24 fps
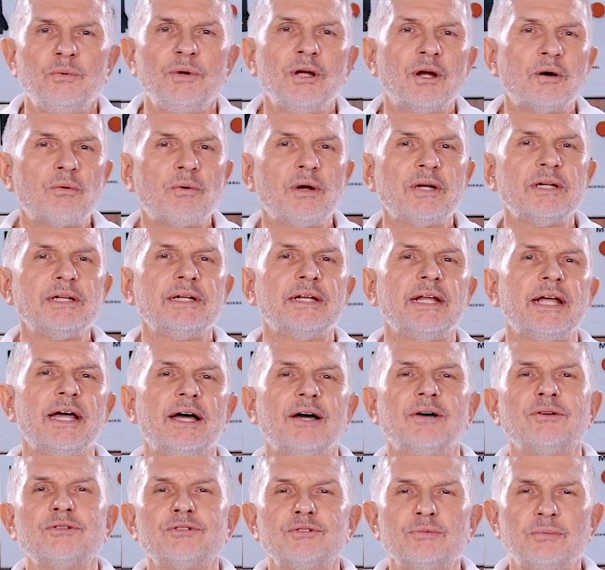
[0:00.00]
We are ready
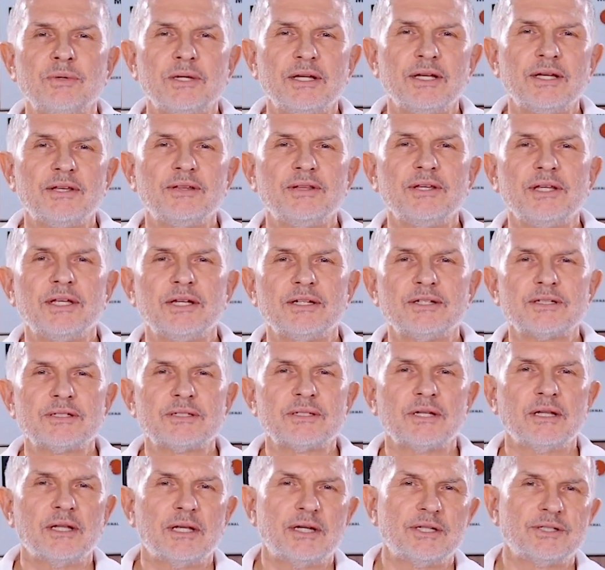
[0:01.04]
now to begin the
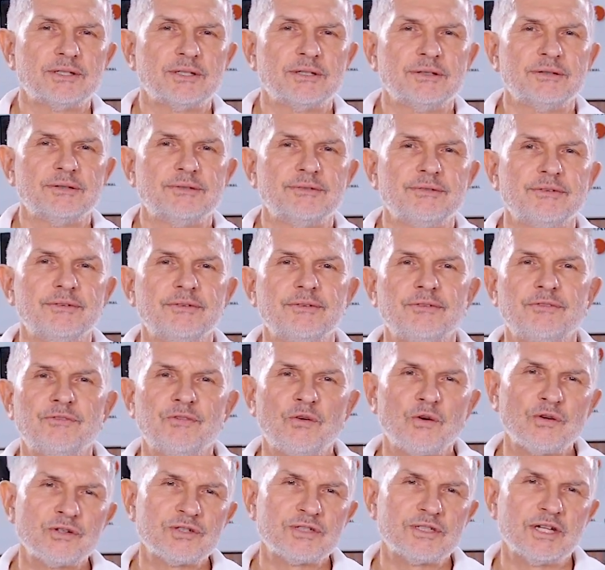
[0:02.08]
installation.
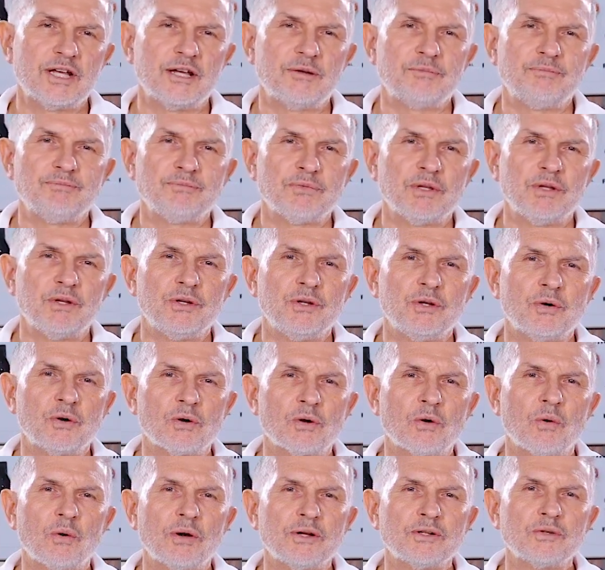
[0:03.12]
First step, you're
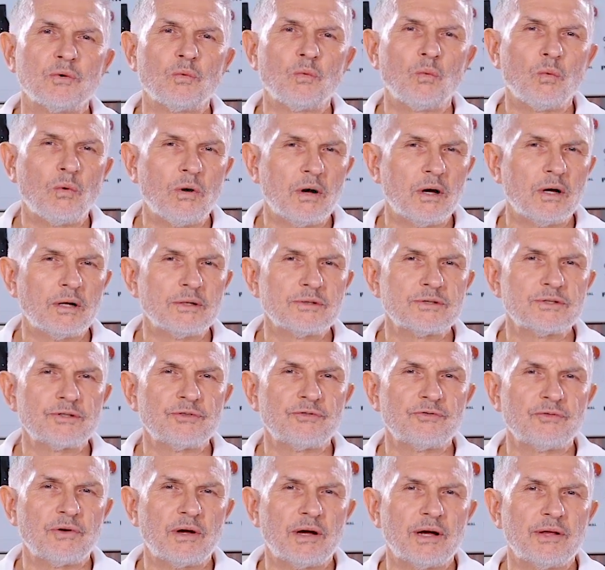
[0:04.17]
going to want to
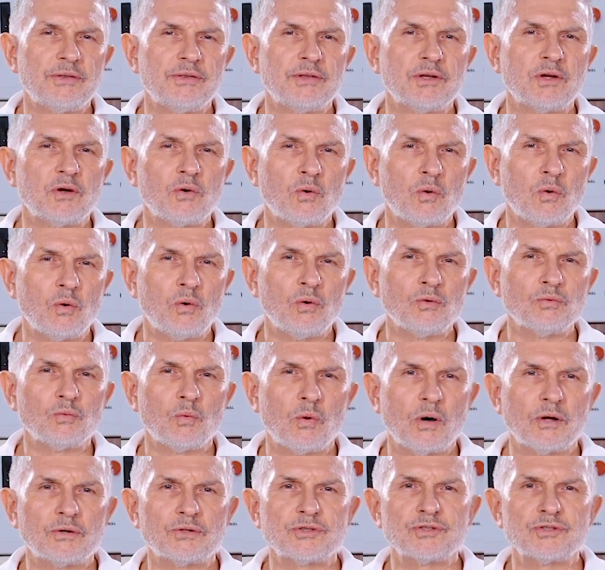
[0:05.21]
find the cold water